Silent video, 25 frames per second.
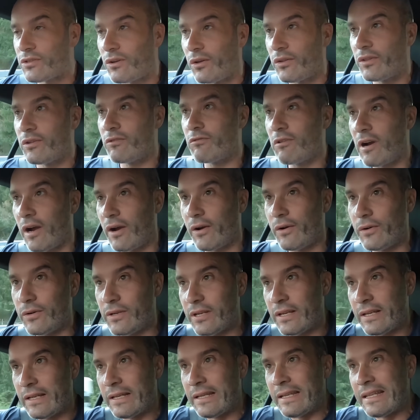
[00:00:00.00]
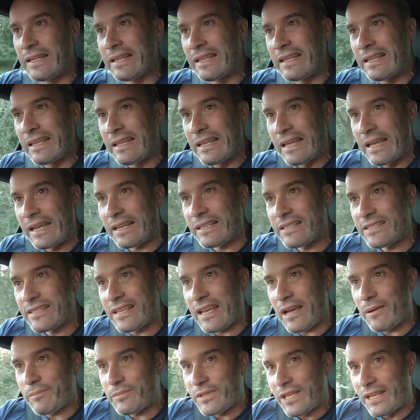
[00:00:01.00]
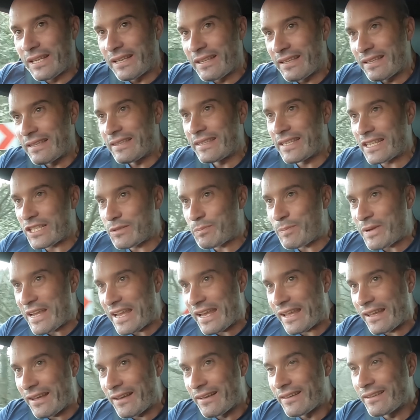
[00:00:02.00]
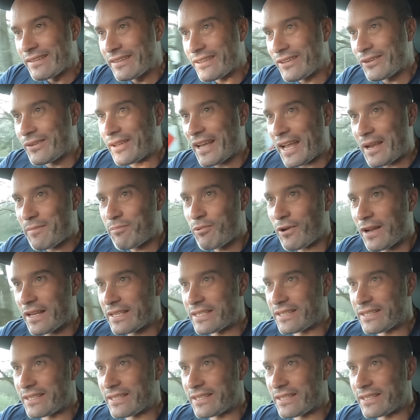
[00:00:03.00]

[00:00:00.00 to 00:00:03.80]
on the road, except this being a UK press